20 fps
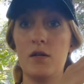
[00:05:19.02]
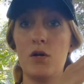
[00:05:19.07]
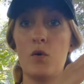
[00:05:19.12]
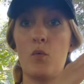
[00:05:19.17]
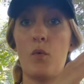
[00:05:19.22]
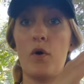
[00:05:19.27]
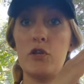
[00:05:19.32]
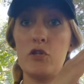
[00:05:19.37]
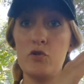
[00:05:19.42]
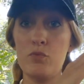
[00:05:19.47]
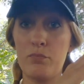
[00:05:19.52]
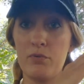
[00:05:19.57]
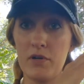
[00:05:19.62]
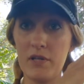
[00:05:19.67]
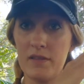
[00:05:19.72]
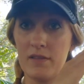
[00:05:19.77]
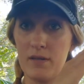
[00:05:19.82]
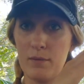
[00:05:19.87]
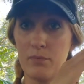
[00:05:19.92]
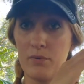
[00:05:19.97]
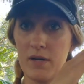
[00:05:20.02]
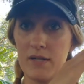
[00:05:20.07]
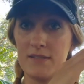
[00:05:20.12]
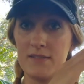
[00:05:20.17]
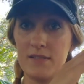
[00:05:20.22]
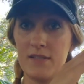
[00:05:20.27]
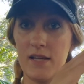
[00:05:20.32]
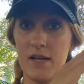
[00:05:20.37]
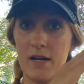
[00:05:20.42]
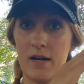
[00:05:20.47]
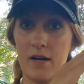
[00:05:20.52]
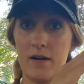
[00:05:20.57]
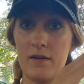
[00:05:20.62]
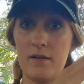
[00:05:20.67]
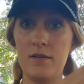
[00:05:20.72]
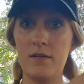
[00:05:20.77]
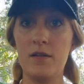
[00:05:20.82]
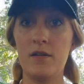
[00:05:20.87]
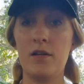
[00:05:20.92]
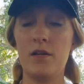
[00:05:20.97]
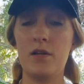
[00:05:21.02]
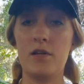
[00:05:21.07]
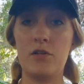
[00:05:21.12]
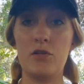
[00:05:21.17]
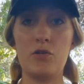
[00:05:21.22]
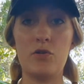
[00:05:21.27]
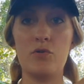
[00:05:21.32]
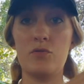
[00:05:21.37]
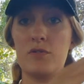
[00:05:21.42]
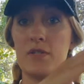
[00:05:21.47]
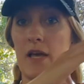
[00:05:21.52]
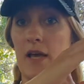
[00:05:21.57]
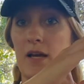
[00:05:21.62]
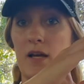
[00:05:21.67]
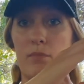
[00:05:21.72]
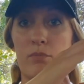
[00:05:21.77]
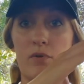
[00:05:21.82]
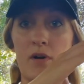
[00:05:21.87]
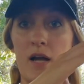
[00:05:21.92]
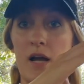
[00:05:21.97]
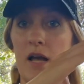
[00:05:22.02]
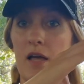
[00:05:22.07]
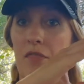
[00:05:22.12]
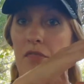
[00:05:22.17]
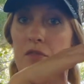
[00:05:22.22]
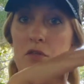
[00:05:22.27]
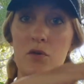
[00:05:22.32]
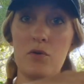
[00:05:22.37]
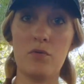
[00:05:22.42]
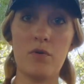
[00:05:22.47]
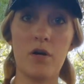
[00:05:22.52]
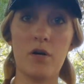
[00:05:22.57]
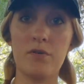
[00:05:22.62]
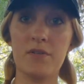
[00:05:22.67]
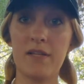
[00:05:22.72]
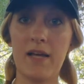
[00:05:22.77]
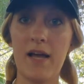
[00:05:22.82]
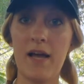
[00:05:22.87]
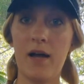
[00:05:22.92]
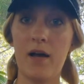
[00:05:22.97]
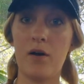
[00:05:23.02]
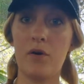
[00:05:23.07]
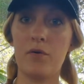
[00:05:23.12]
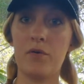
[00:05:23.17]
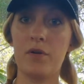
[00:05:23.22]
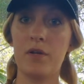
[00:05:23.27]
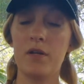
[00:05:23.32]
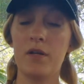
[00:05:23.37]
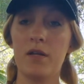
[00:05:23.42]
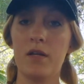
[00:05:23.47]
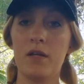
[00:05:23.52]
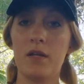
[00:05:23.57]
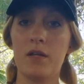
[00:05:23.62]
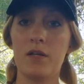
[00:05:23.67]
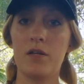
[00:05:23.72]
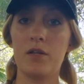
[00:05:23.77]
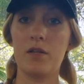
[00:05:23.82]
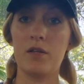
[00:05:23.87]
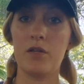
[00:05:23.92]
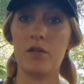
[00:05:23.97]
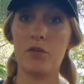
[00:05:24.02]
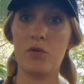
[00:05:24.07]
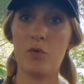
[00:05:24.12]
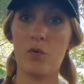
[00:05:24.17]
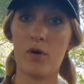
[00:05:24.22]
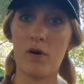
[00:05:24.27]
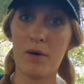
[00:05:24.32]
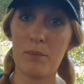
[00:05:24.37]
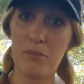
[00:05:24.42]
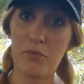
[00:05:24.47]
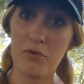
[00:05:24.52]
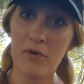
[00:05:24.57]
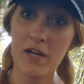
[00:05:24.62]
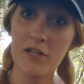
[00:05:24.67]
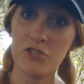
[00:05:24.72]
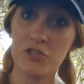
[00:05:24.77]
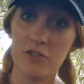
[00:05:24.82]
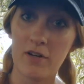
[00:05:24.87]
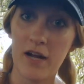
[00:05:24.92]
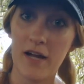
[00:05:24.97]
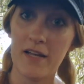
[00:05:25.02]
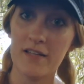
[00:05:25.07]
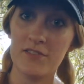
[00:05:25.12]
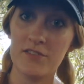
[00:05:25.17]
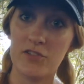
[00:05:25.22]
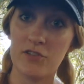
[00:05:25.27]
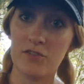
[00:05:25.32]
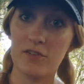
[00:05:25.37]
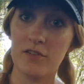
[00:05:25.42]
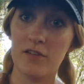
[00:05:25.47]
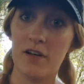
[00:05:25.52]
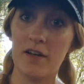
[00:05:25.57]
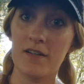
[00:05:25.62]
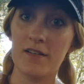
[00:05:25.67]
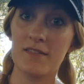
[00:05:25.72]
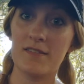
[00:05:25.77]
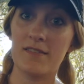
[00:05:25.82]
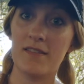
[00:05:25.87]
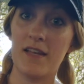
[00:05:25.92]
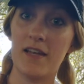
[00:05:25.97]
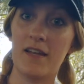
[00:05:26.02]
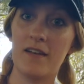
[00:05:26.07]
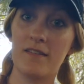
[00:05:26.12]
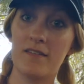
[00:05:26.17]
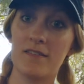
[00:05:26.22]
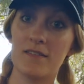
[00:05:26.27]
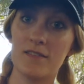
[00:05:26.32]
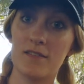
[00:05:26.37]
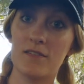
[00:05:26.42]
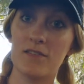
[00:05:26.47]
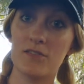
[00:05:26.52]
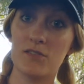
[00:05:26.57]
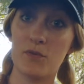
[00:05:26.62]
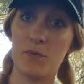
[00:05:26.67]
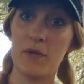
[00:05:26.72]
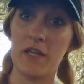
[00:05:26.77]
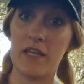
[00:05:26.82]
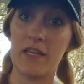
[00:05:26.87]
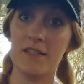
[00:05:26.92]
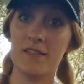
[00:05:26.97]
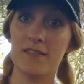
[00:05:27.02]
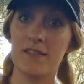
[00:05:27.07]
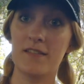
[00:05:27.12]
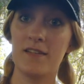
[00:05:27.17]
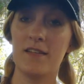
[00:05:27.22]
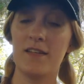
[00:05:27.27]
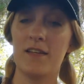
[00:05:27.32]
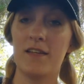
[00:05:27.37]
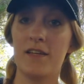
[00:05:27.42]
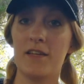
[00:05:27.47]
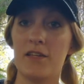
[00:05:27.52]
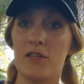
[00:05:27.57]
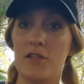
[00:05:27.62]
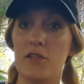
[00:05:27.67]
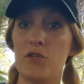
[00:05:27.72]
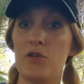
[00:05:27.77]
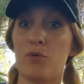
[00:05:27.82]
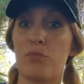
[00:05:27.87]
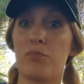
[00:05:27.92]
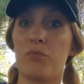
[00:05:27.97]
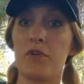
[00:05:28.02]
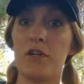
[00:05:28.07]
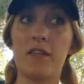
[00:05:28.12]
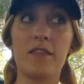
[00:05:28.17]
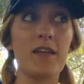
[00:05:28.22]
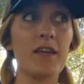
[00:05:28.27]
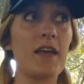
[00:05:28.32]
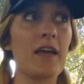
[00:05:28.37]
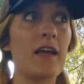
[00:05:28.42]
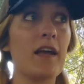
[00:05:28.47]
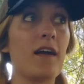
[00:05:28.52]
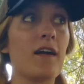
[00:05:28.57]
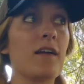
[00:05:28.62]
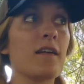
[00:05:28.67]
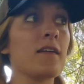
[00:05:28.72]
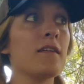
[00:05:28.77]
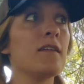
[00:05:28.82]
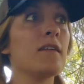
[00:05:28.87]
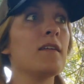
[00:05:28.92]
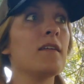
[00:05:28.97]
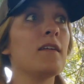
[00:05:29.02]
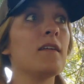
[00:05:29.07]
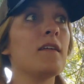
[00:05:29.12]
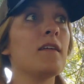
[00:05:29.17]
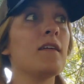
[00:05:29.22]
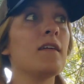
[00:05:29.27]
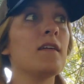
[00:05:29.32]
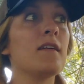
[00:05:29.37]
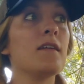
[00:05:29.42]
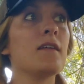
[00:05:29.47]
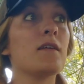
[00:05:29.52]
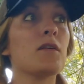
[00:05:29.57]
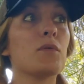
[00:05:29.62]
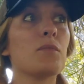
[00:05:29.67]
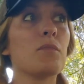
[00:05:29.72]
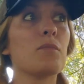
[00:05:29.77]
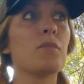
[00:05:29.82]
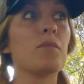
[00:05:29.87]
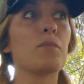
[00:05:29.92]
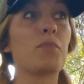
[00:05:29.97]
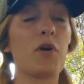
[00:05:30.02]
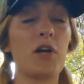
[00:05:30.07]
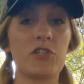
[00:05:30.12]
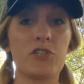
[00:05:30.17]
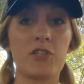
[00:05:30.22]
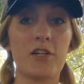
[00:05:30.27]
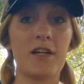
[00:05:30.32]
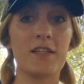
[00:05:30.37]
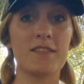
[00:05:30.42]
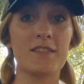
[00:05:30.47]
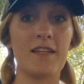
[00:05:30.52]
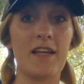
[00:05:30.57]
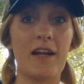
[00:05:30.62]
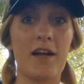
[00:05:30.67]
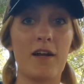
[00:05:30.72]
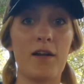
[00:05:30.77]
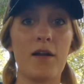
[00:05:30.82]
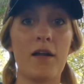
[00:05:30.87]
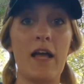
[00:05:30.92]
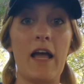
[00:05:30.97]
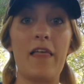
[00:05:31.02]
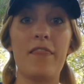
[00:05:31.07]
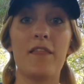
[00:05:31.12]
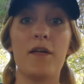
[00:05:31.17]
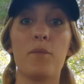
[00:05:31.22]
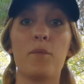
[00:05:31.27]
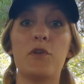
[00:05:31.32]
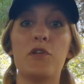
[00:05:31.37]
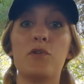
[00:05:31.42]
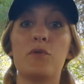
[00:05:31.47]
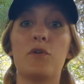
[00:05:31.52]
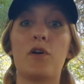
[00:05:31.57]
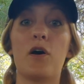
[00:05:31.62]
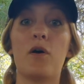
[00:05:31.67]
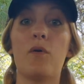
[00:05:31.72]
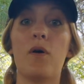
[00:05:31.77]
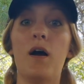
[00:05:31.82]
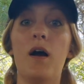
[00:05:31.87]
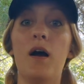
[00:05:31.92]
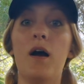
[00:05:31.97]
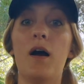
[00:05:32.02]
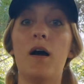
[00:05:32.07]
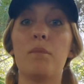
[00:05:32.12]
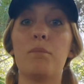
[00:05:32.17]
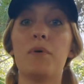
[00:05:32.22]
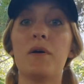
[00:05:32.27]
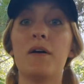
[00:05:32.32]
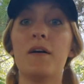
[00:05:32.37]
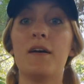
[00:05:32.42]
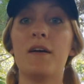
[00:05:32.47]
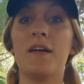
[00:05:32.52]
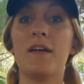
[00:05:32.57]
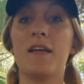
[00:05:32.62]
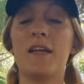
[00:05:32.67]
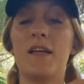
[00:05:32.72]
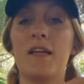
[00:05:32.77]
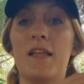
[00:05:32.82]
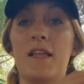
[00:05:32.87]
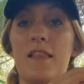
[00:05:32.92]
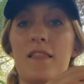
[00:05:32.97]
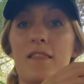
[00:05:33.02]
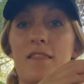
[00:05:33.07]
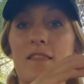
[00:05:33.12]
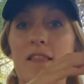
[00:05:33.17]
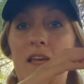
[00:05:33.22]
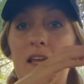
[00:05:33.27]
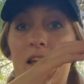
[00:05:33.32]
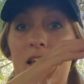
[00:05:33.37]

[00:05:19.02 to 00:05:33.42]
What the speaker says: When you breathe compressed air, you take a breath, you go down. You're pressurized, your lungs then squeeze. You're breathing air, pressurized air, and then when you go up, it